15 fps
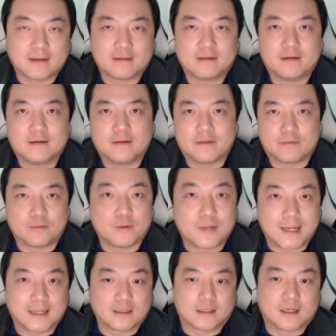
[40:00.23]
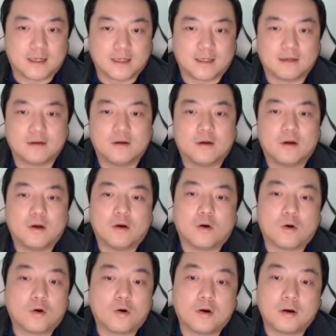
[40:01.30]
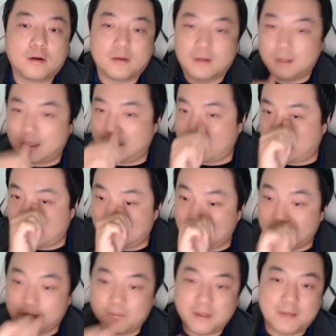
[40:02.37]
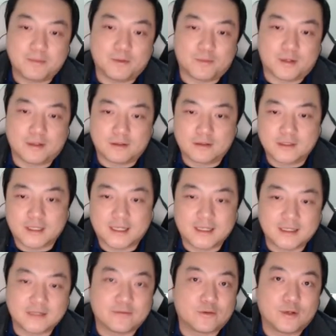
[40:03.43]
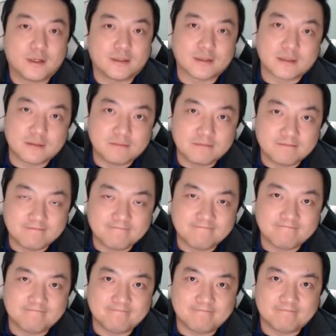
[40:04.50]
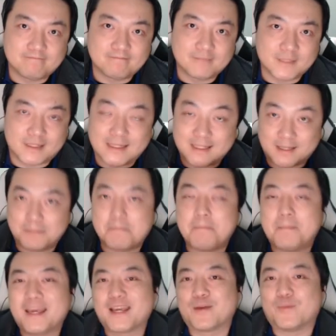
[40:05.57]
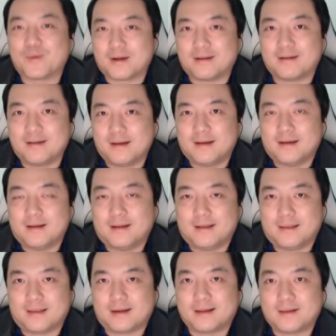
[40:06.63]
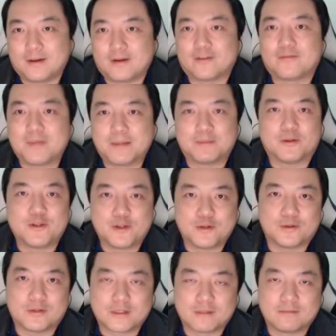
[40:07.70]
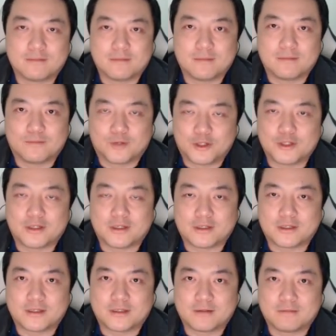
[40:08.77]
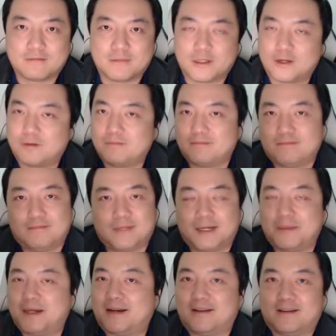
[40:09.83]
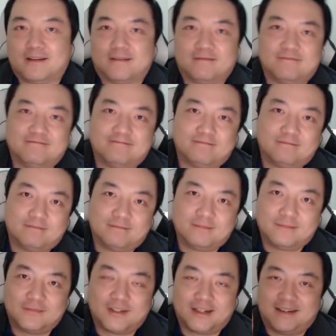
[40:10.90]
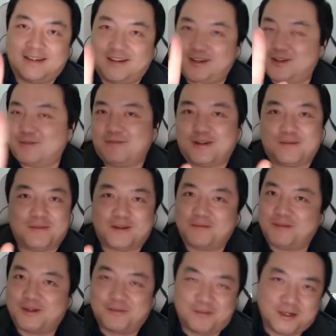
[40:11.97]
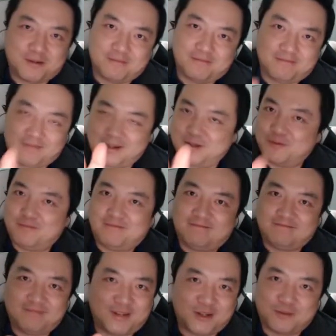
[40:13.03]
through an anxiety. Or for a lot of people, what it looks like is avoidance. So that's the big one that a lot of people choose, which is, nope, I'm out of here. Right? Nope, nope, nope, nope, nope, nope, nope.